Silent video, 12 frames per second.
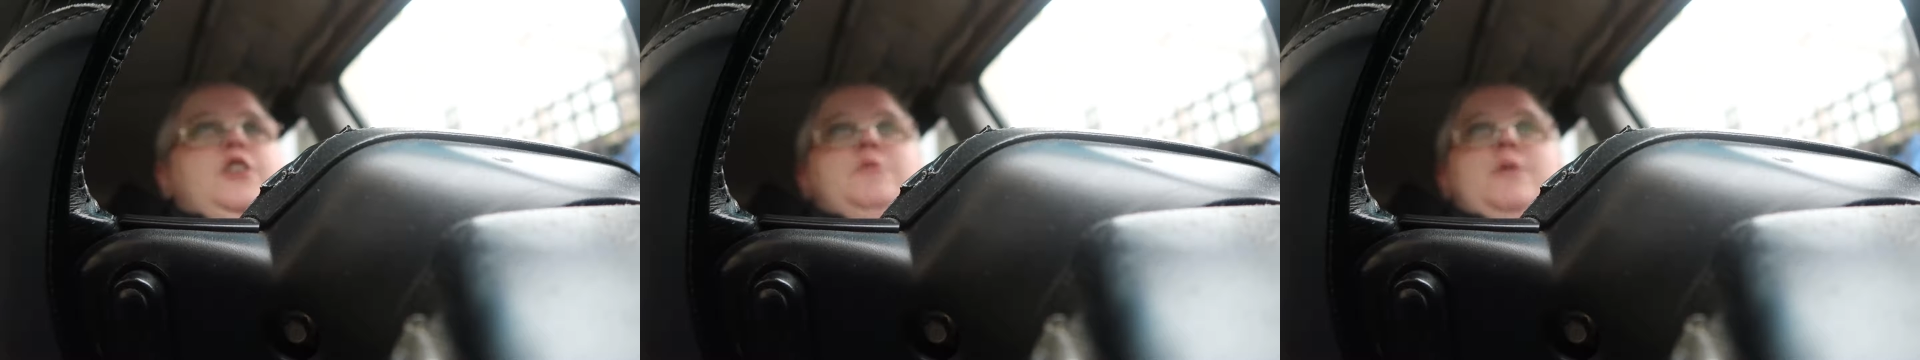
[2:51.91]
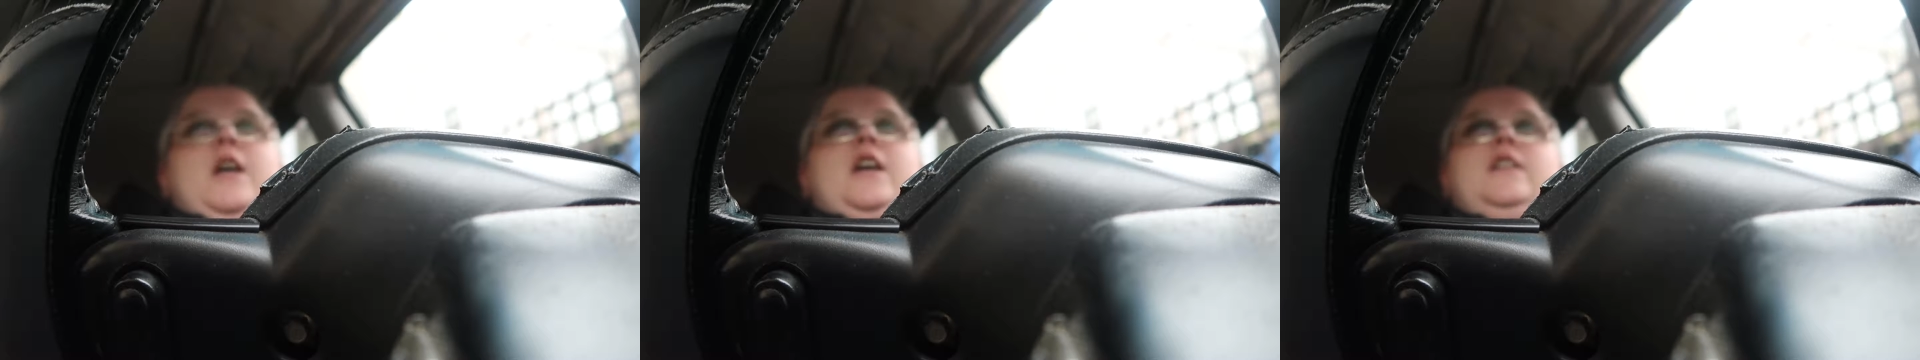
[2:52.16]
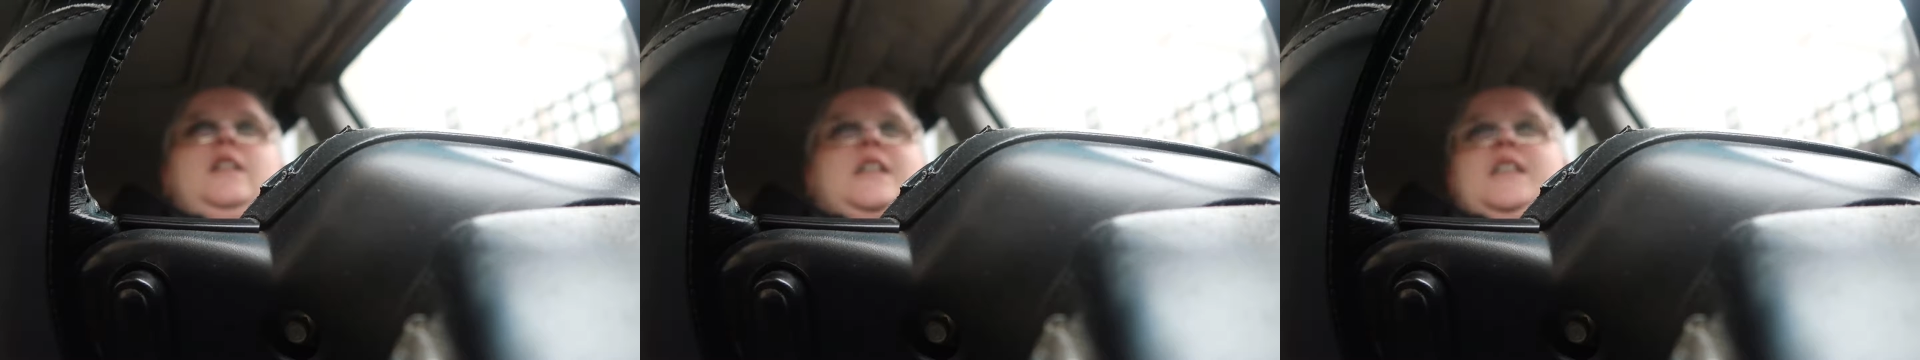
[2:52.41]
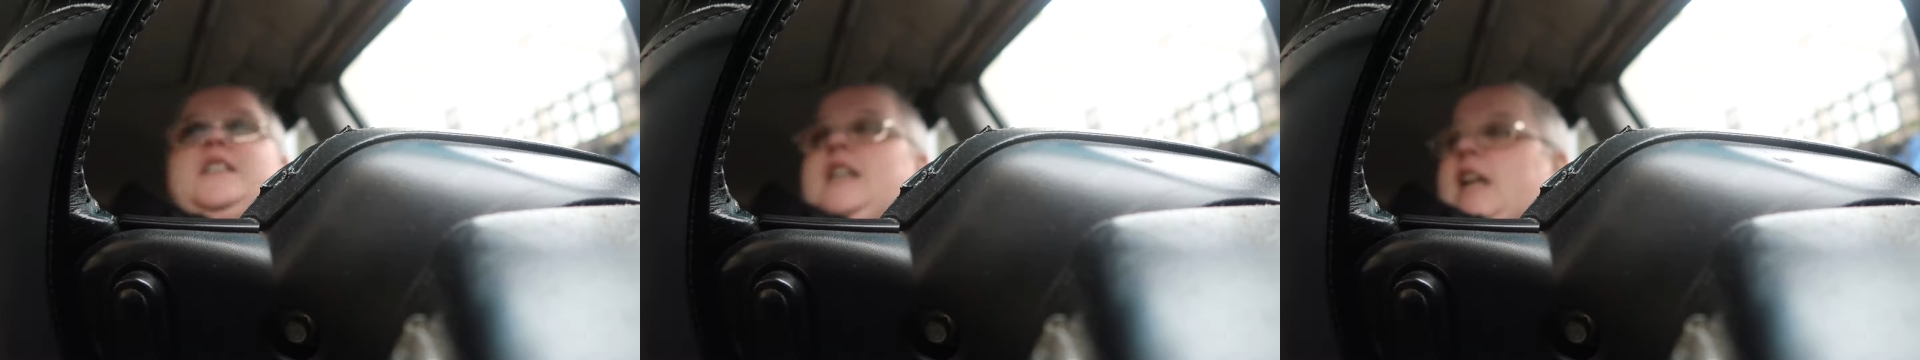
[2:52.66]
know my,
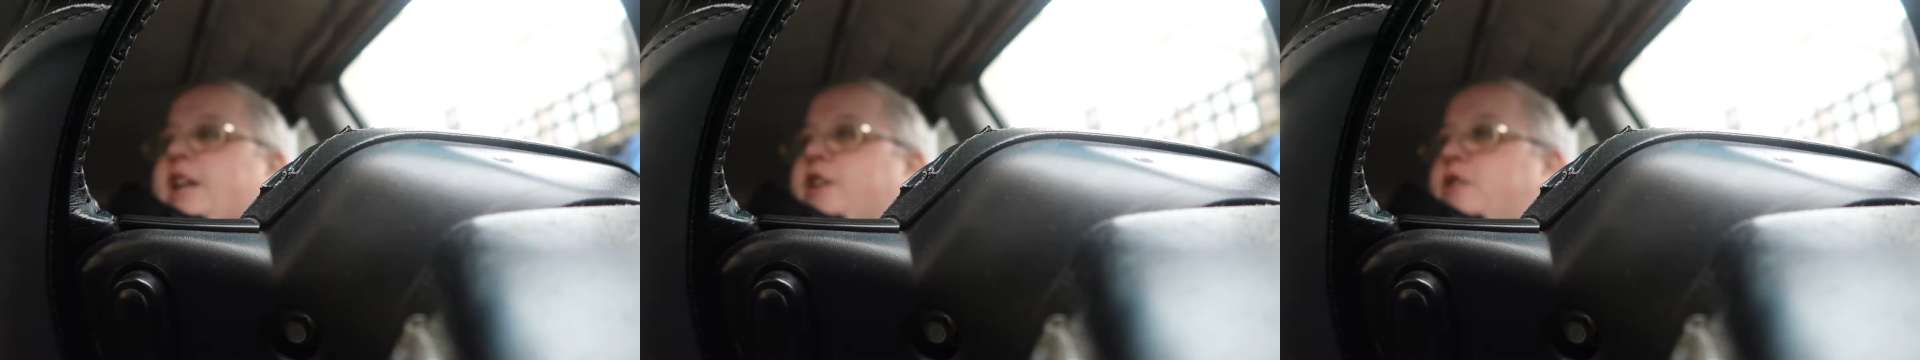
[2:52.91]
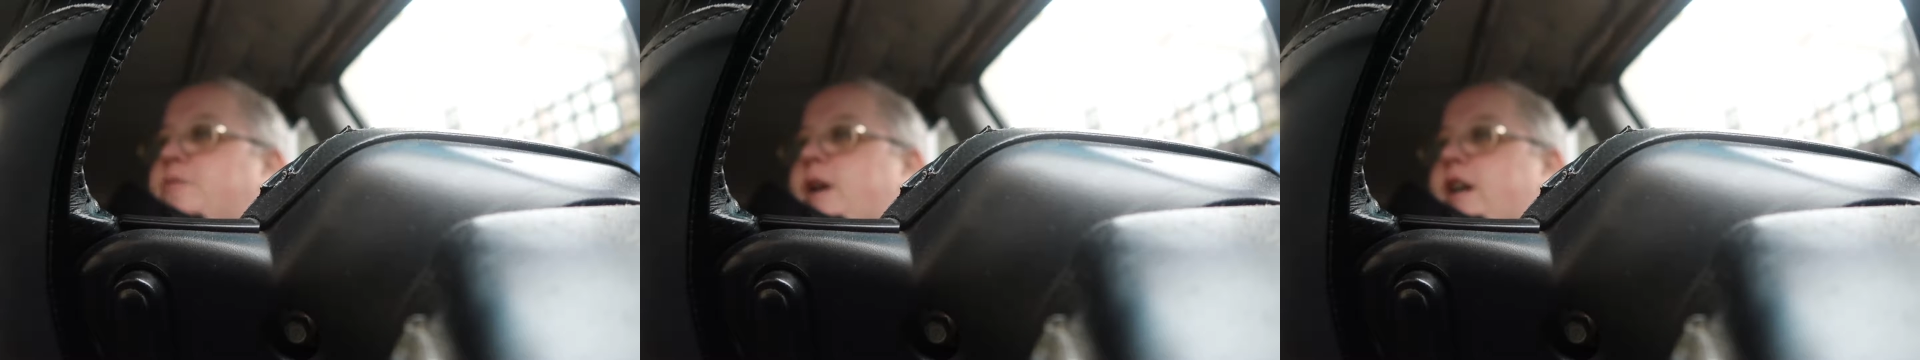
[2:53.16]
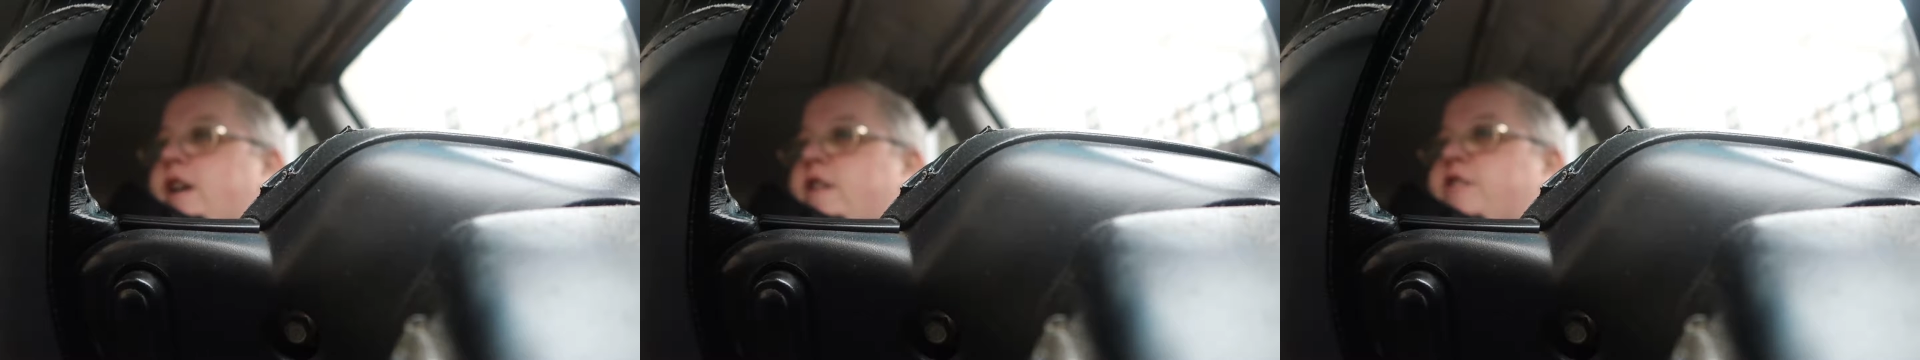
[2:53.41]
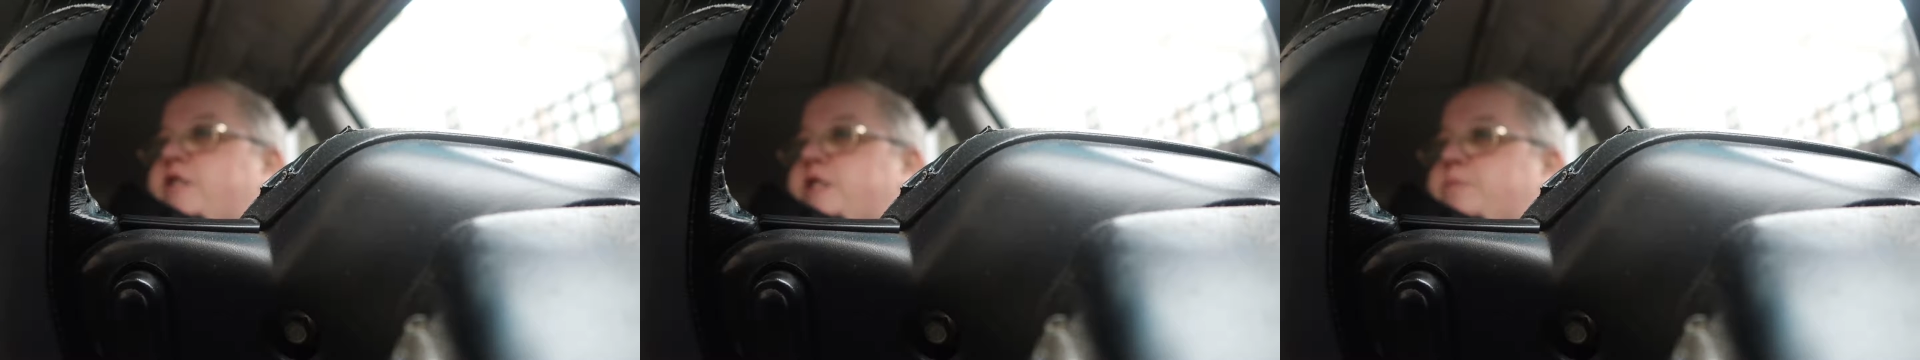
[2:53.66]
like I said, I know my
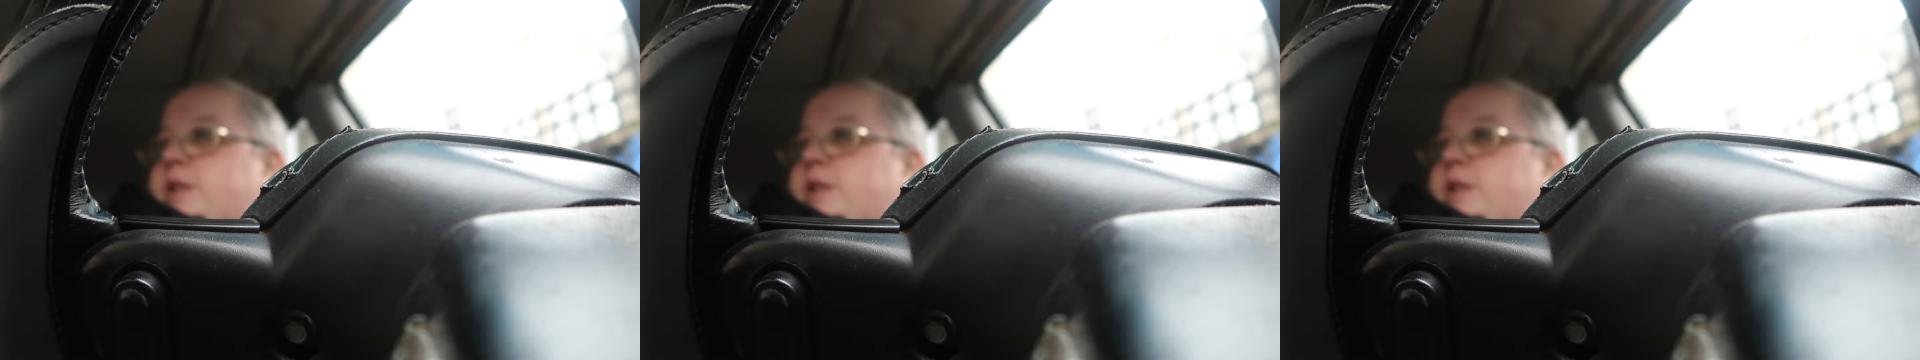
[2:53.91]
energy's